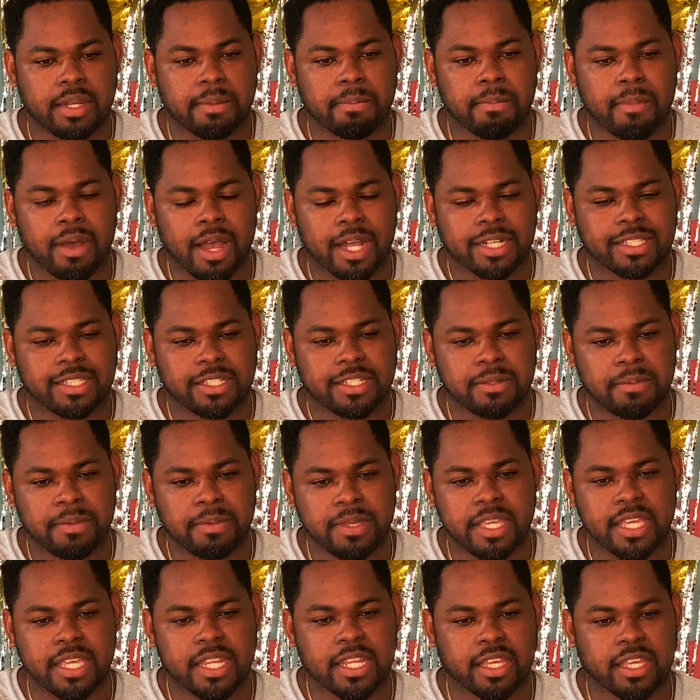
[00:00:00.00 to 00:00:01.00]
marked the
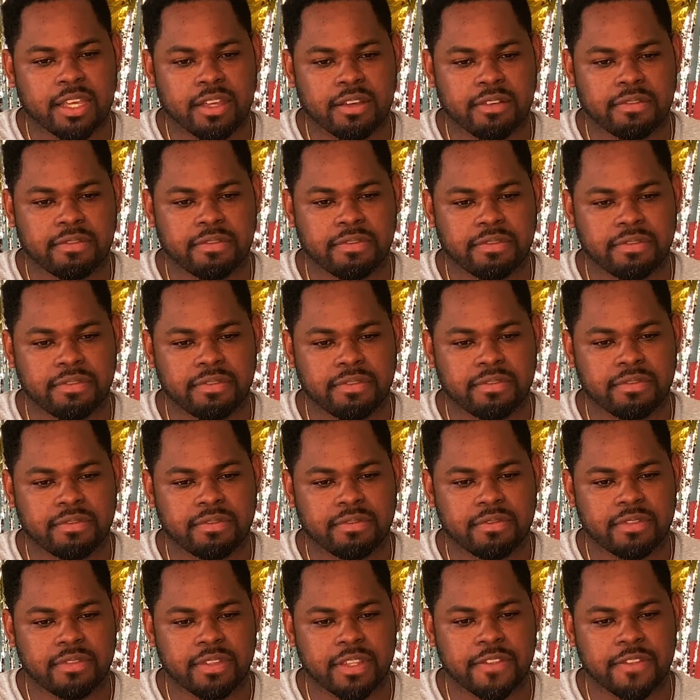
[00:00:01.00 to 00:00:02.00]
beginning of
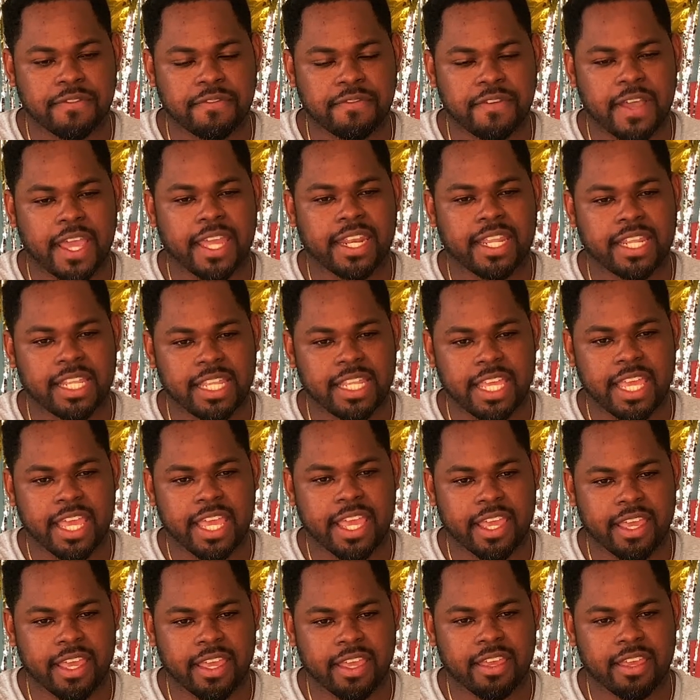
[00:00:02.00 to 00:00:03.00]
the final
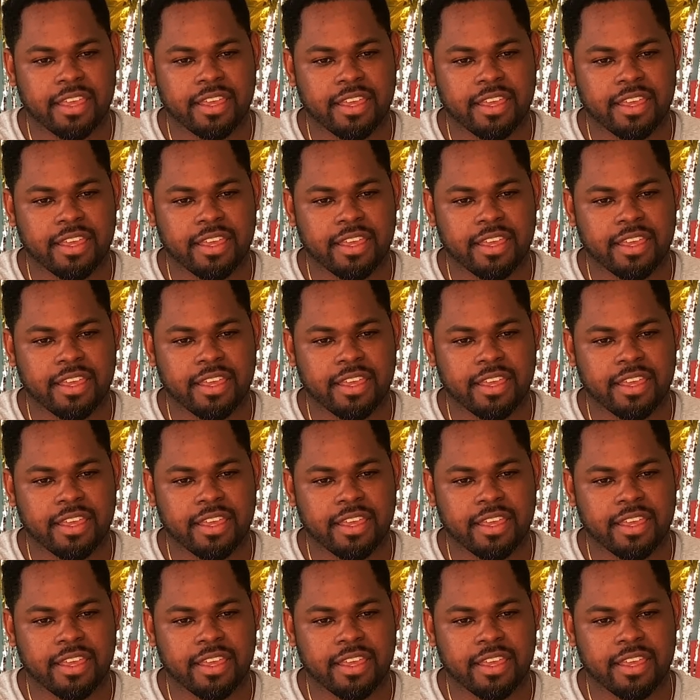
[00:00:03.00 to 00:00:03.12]
year